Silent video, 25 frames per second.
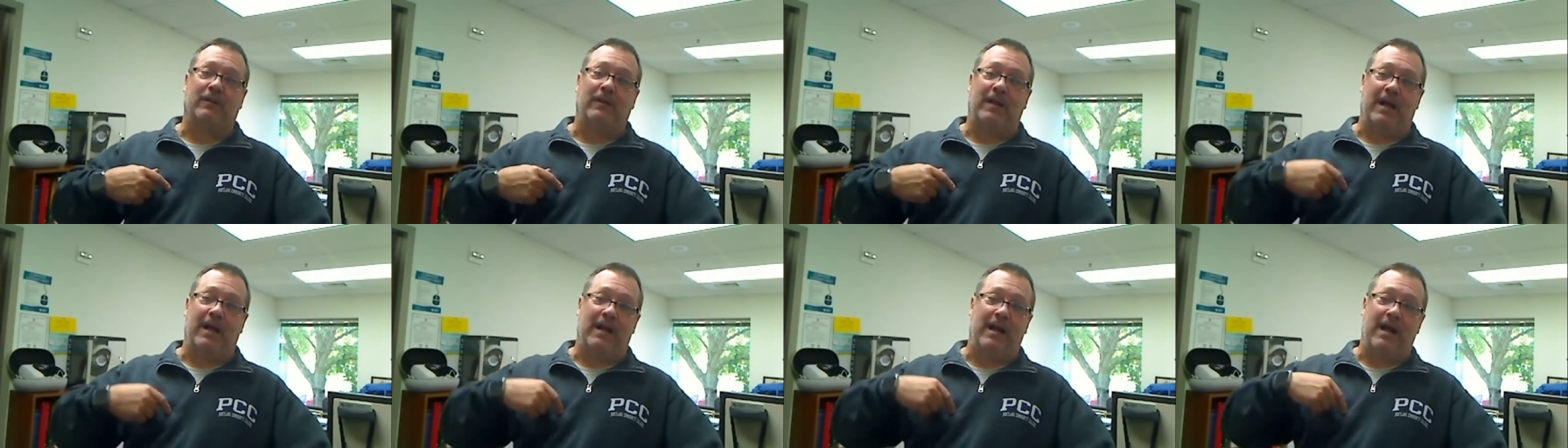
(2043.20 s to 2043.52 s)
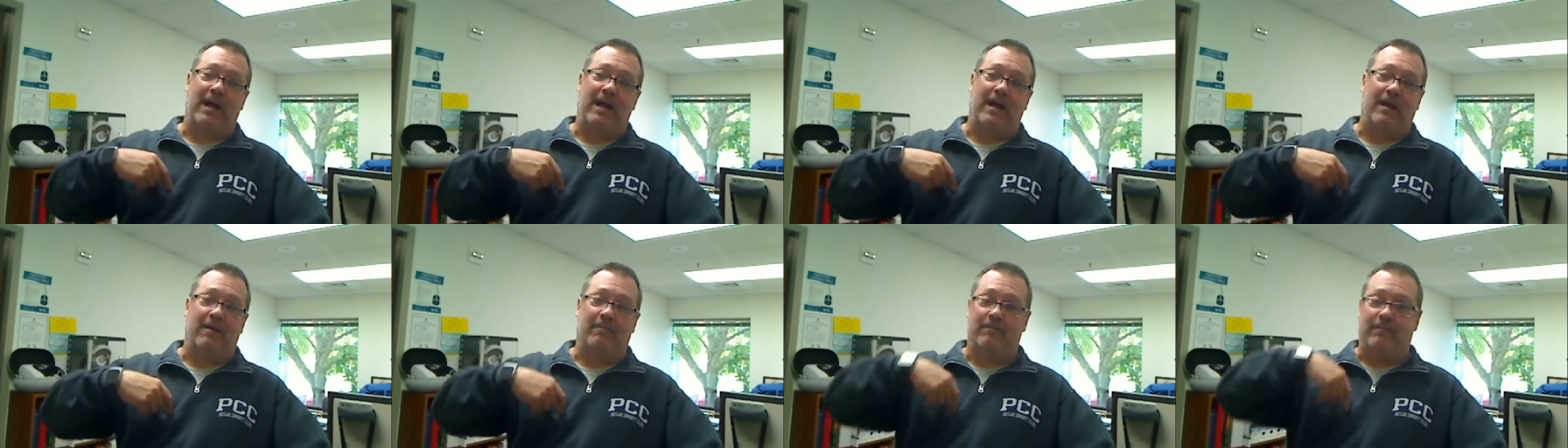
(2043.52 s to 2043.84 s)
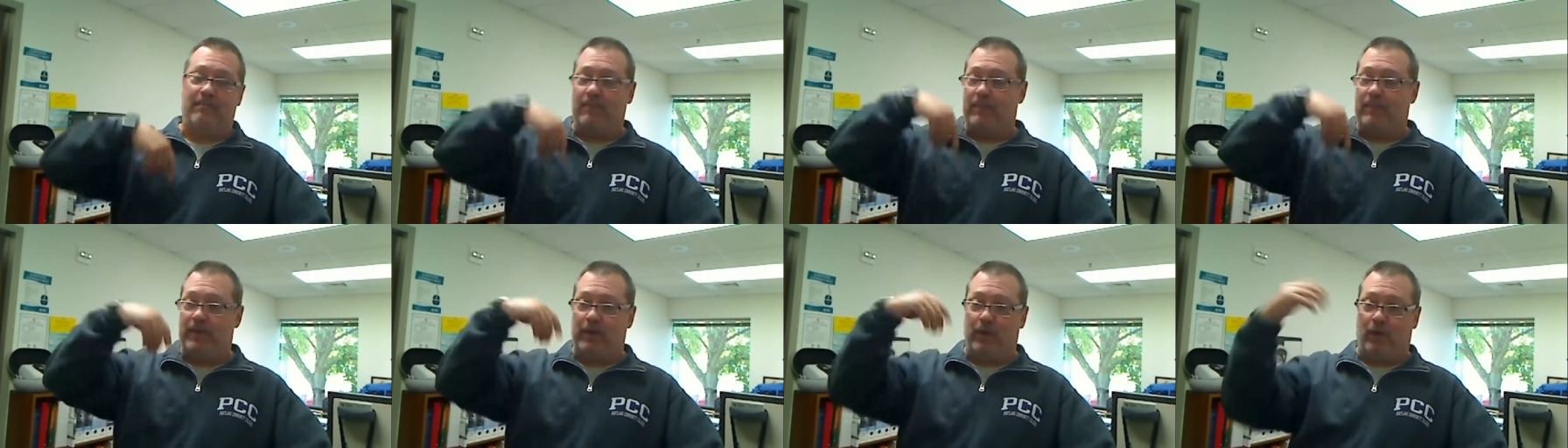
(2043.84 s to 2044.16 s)
and
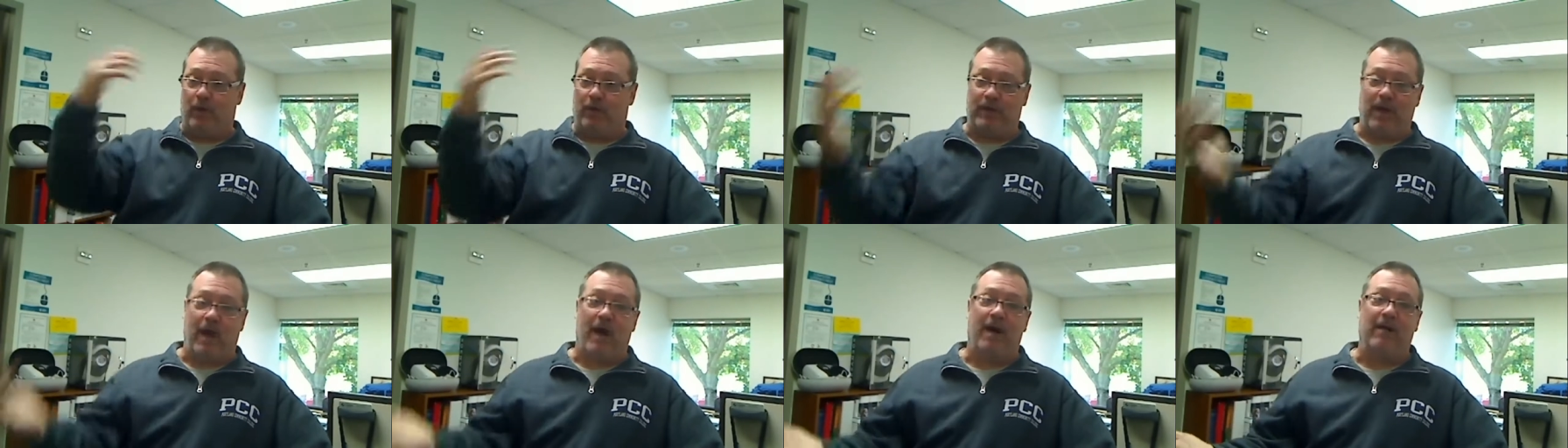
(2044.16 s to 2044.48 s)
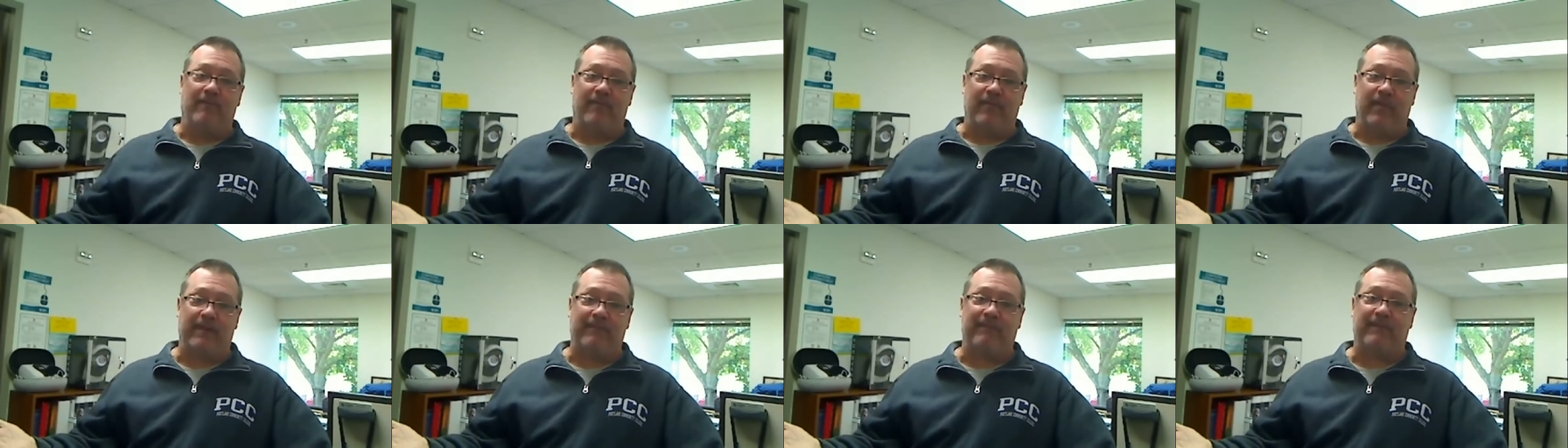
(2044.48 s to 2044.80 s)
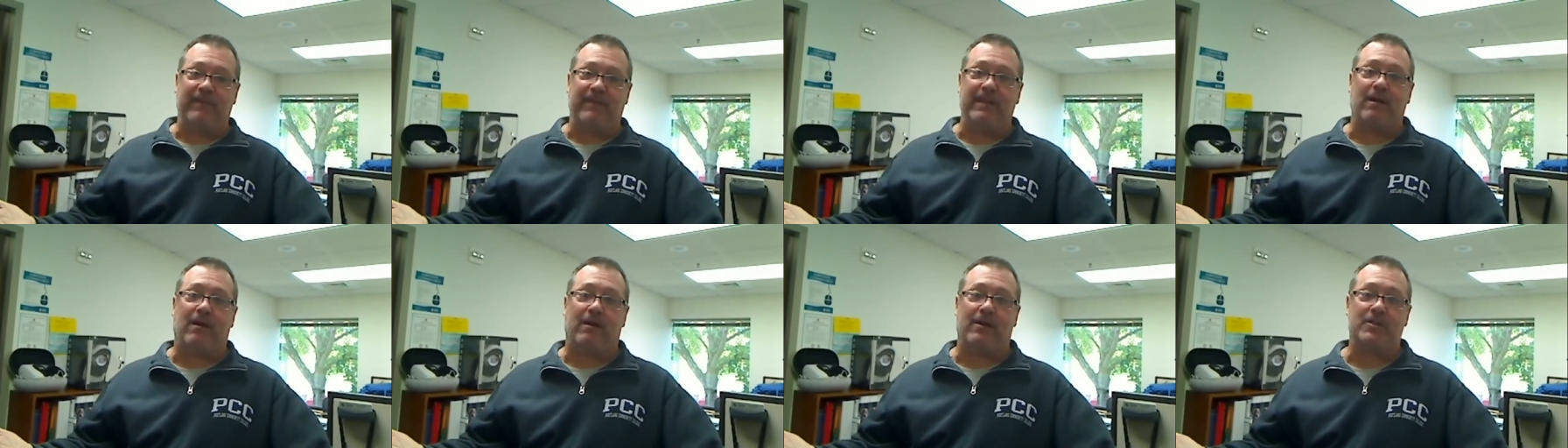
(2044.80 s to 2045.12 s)
I'm, of the
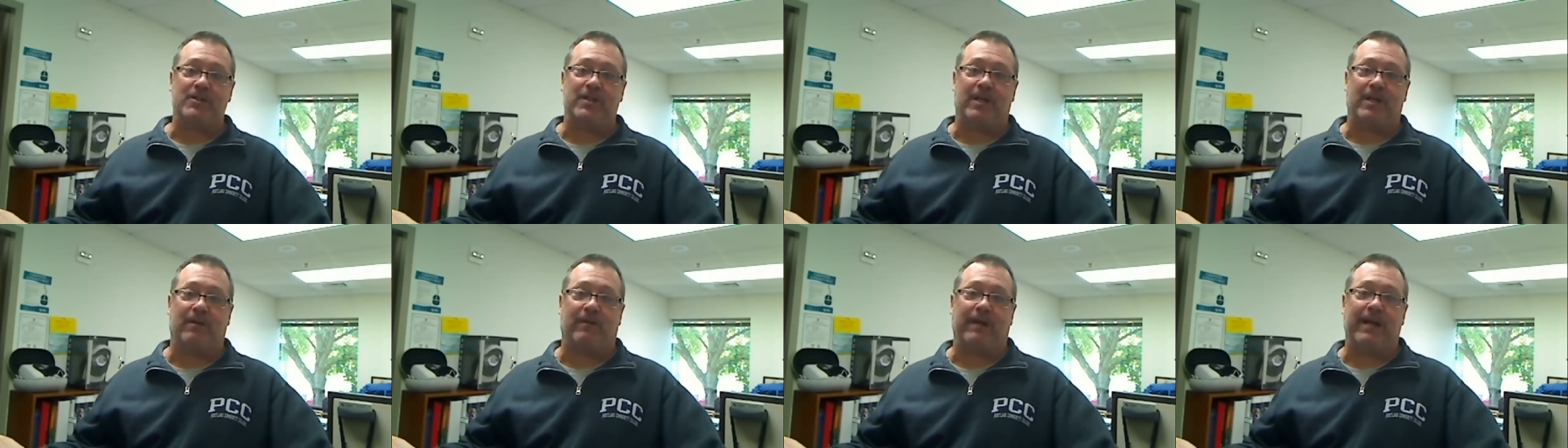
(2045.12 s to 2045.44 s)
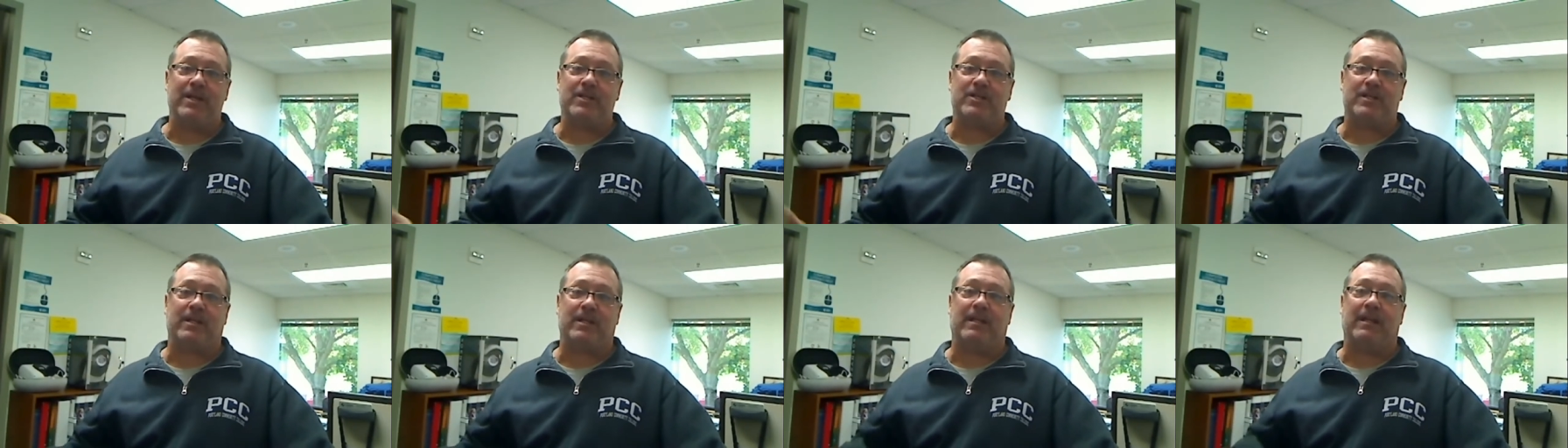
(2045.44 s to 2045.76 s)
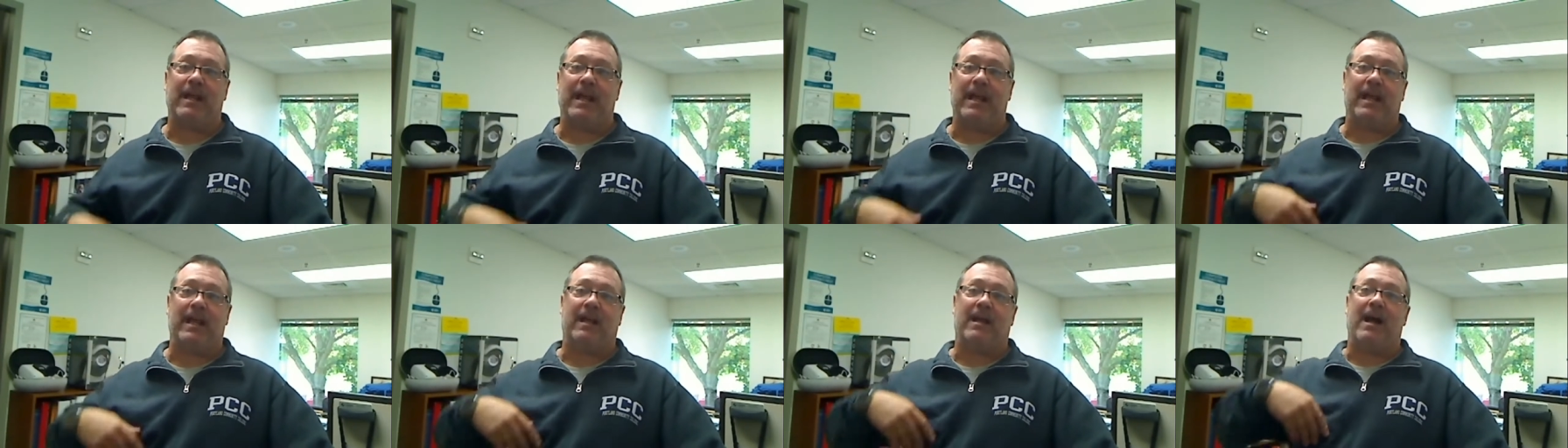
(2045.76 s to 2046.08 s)
VR generation,
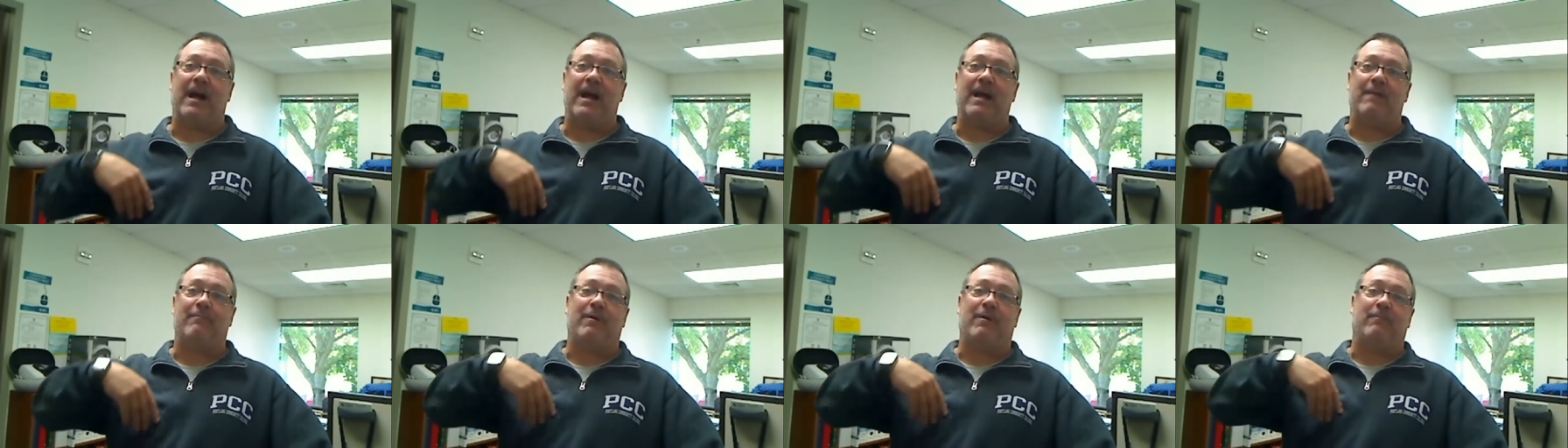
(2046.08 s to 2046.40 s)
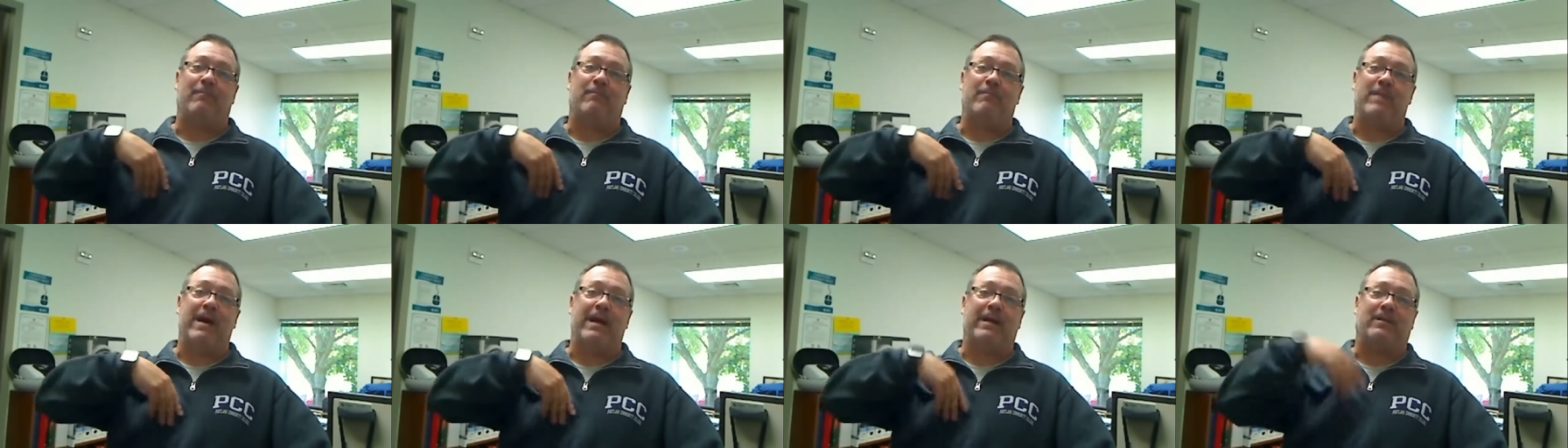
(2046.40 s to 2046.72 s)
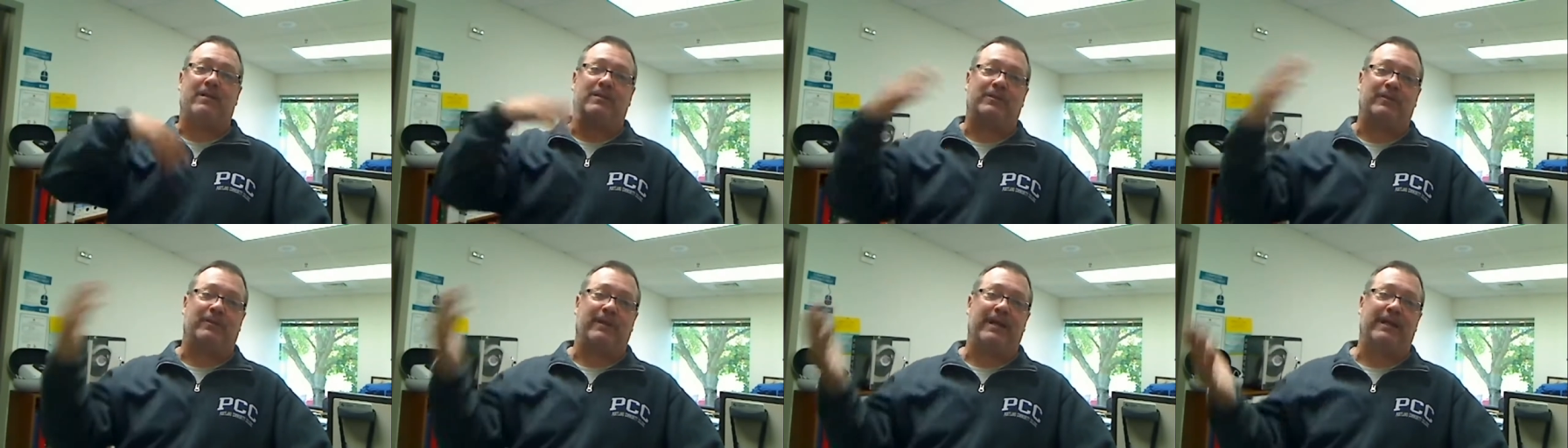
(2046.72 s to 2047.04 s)
and I'm a
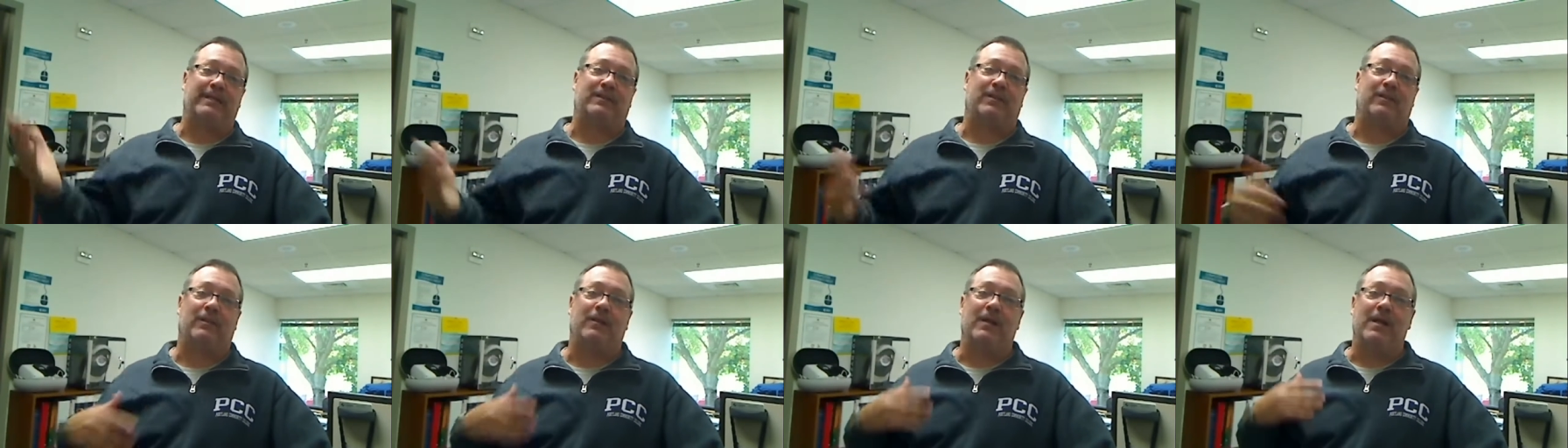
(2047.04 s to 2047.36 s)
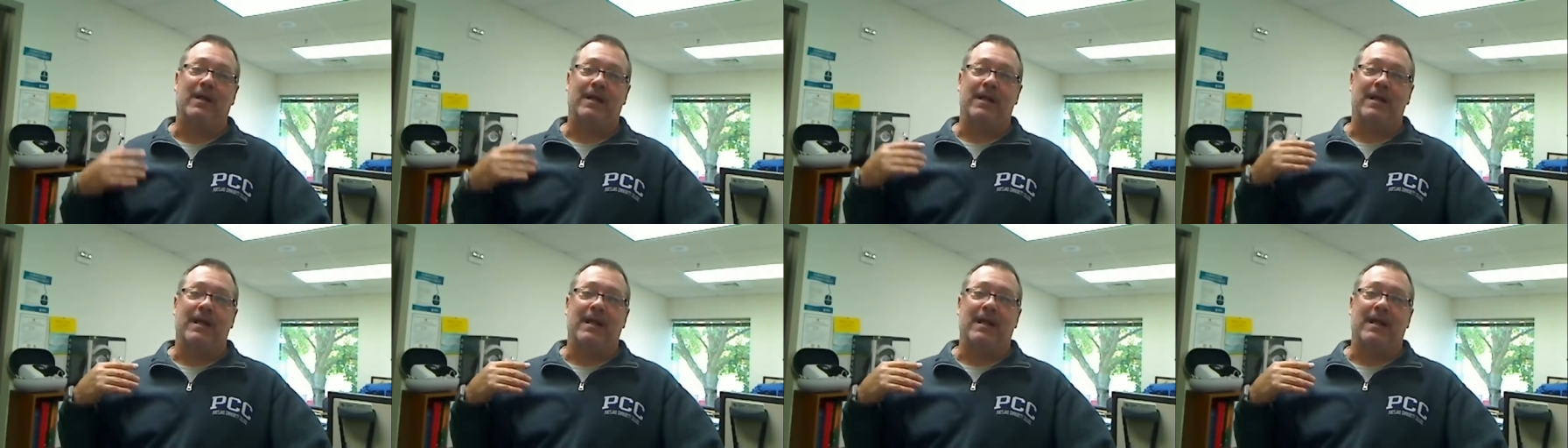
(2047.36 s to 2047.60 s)
medical director.